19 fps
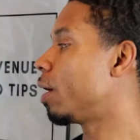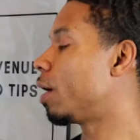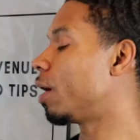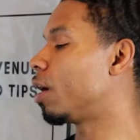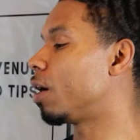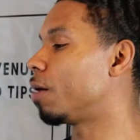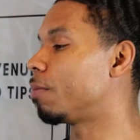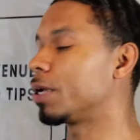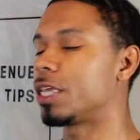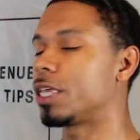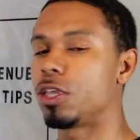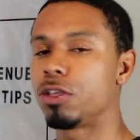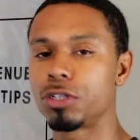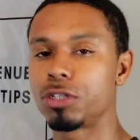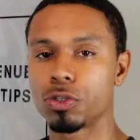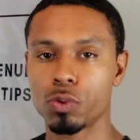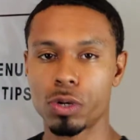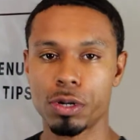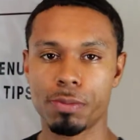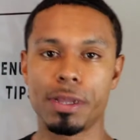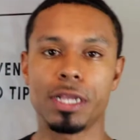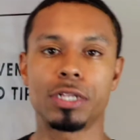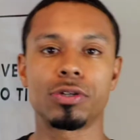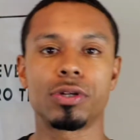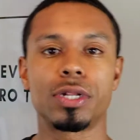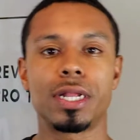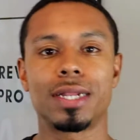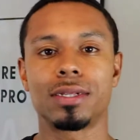Again, you just want to make
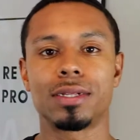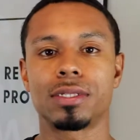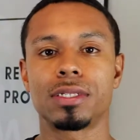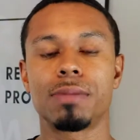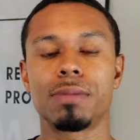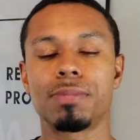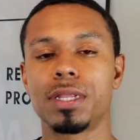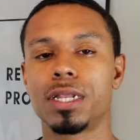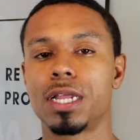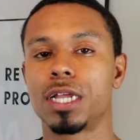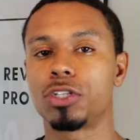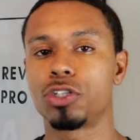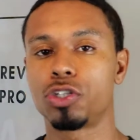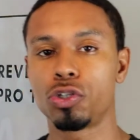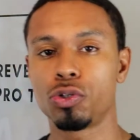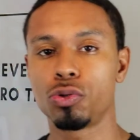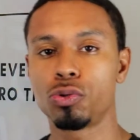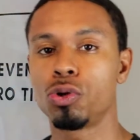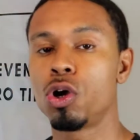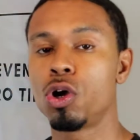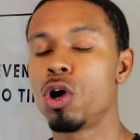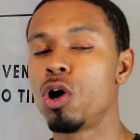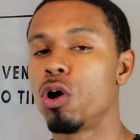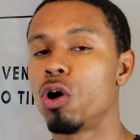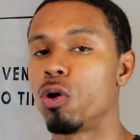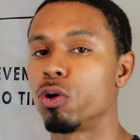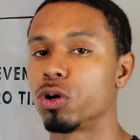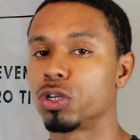sure that it's something that you
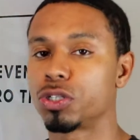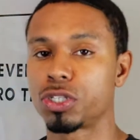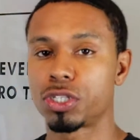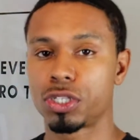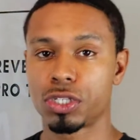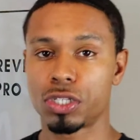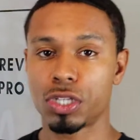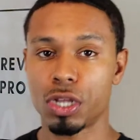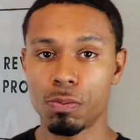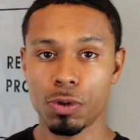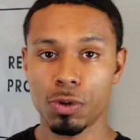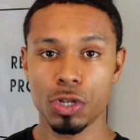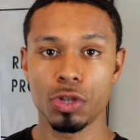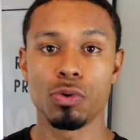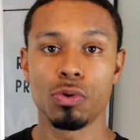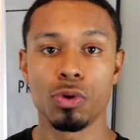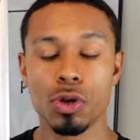or someone